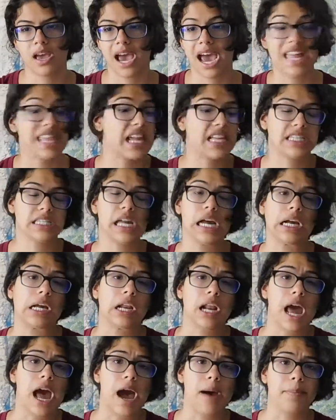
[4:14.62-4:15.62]
And that's not
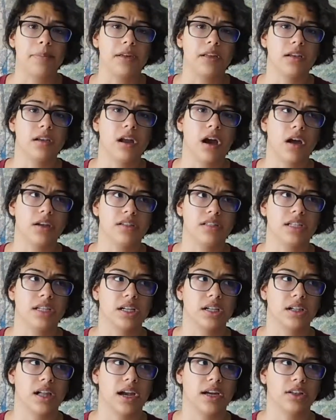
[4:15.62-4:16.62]
going to happen
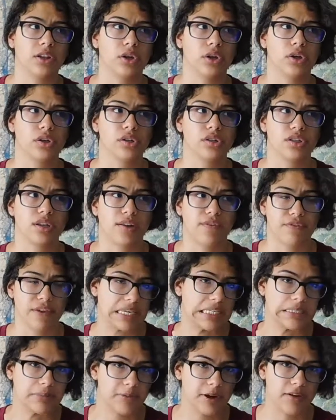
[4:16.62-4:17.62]
until I learn to
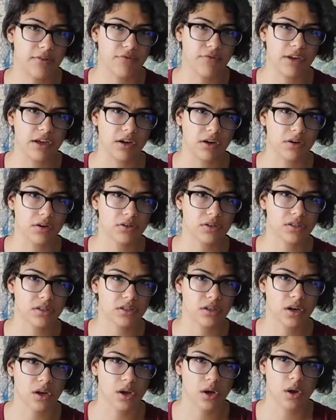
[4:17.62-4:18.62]
face my
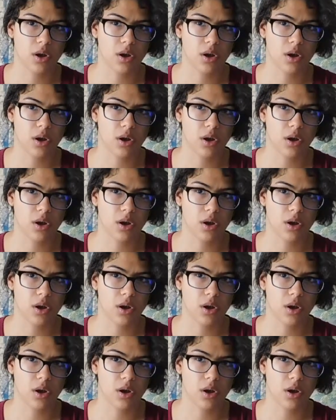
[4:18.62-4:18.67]
fears,